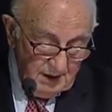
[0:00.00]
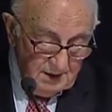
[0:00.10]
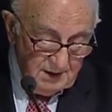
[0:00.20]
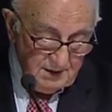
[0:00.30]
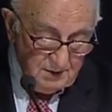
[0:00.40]

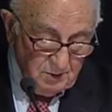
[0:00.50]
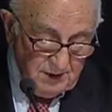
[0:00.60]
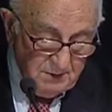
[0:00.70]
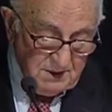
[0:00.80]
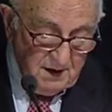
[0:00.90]
In its
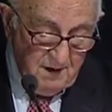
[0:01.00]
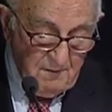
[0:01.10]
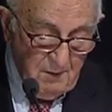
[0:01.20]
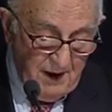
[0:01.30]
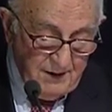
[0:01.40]

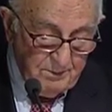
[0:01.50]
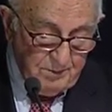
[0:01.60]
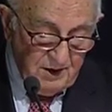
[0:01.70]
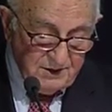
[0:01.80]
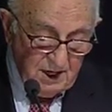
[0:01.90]
2001
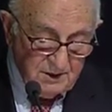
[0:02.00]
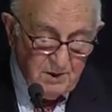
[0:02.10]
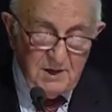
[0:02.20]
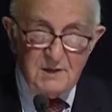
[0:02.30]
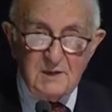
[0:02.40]
appeal
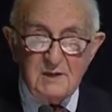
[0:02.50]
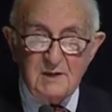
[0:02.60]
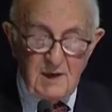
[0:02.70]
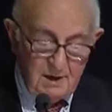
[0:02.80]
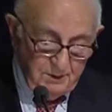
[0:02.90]
judgment in the
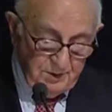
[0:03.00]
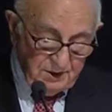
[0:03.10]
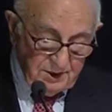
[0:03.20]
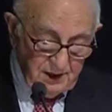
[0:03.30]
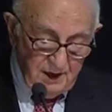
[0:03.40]

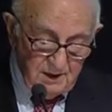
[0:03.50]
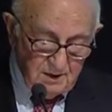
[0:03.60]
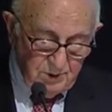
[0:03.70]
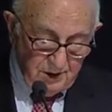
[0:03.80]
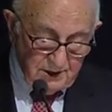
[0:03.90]
Selevici
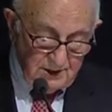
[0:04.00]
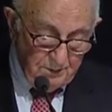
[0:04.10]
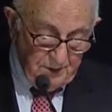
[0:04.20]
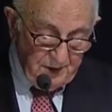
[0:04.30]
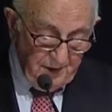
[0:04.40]
case, for
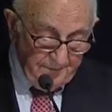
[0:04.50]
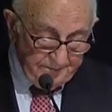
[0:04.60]
example,